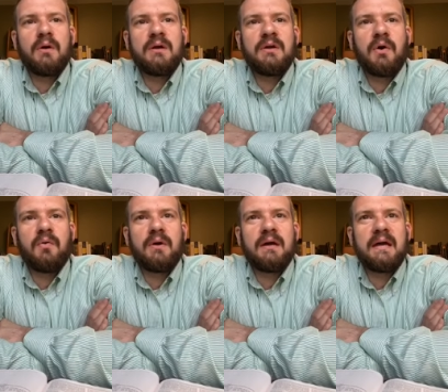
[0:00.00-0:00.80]
you
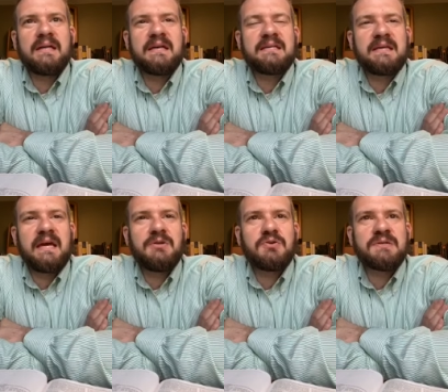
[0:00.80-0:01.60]
know, it's
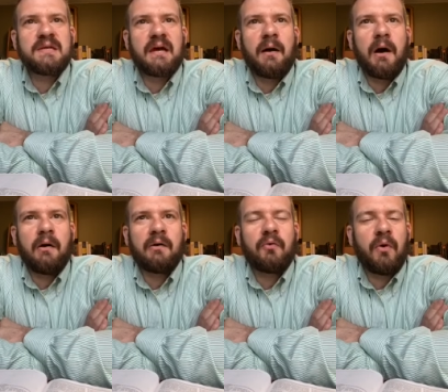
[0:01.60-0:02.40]
interesting. A, a,
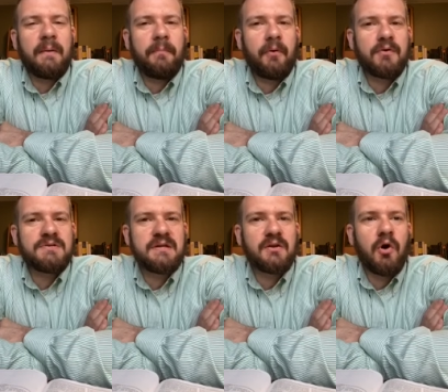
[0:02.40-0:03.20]
great
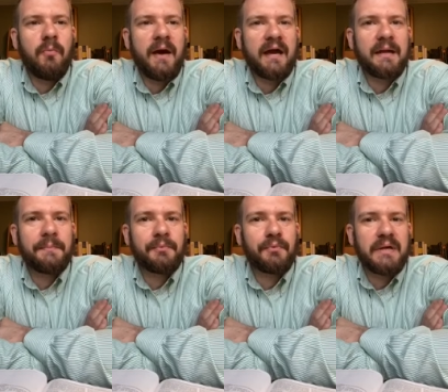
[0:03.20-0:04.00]
person to go back
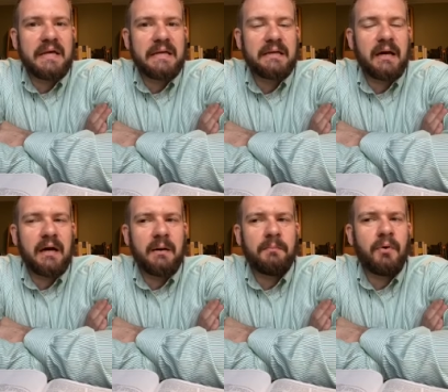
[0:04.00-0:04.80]
and read
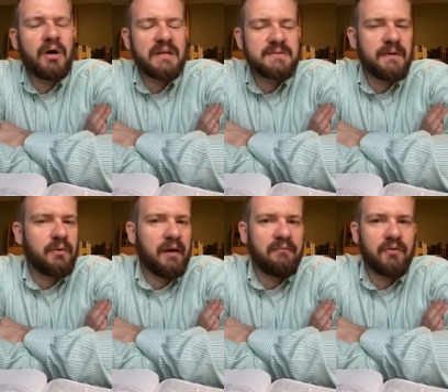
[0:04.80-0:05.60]
uh, a book that's been
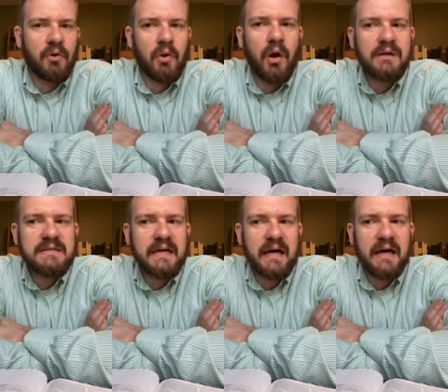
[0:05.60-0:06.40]
around for a long
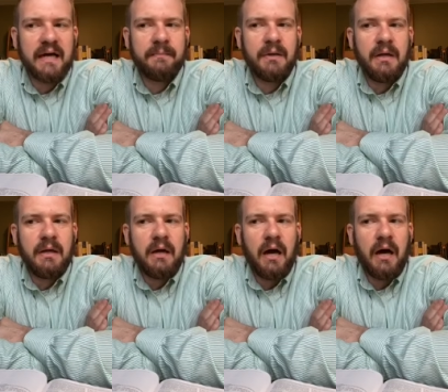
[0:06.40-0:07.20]
time
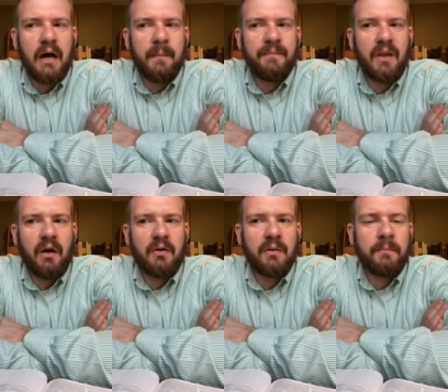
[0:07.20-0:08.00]
um,
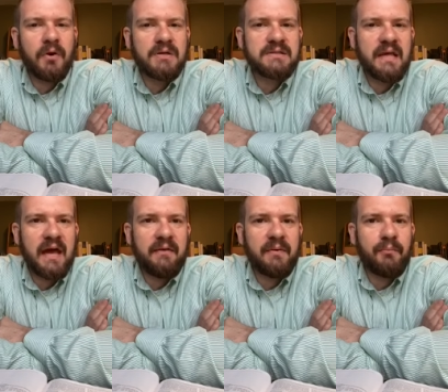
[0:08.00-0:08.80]
are the books that
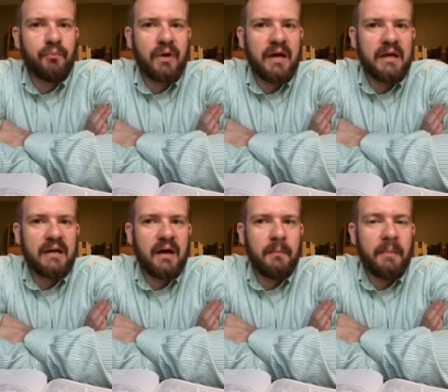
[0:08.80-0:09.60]
have been
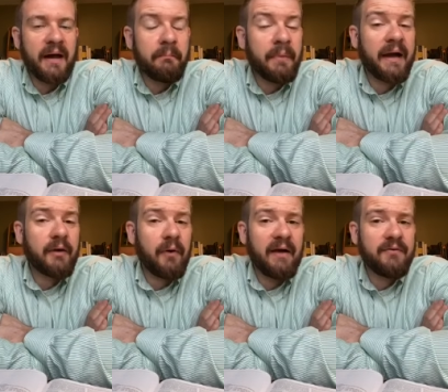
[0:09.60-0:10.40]
written uh,
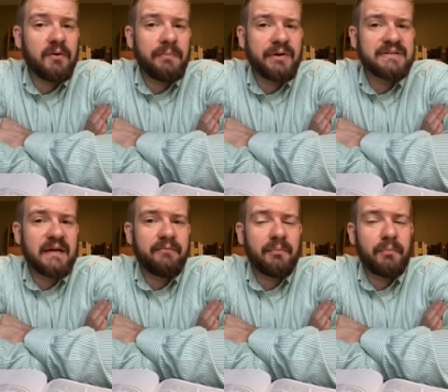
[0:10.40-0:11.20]
biographical books that
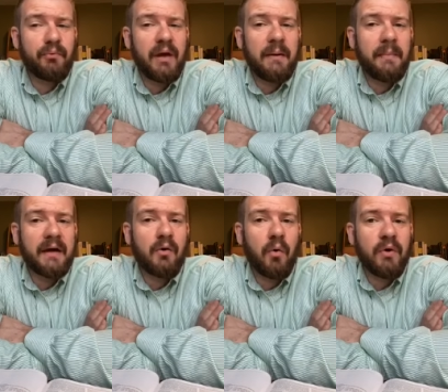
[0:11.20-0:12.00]
have been written by
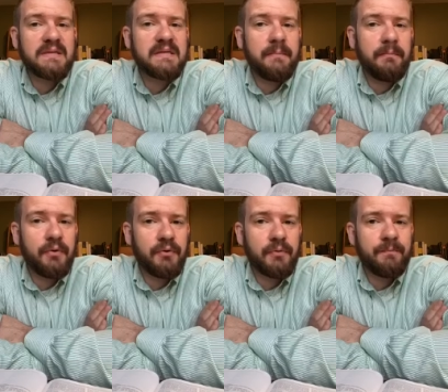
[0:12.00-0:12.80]
Corrie Ten
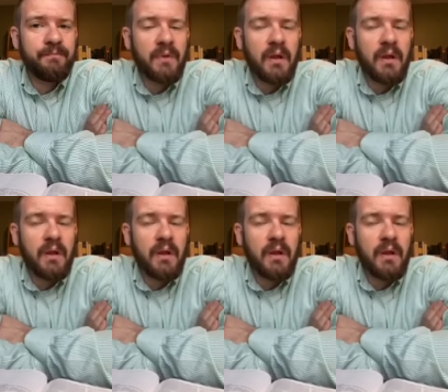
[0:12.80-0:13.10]
Boom,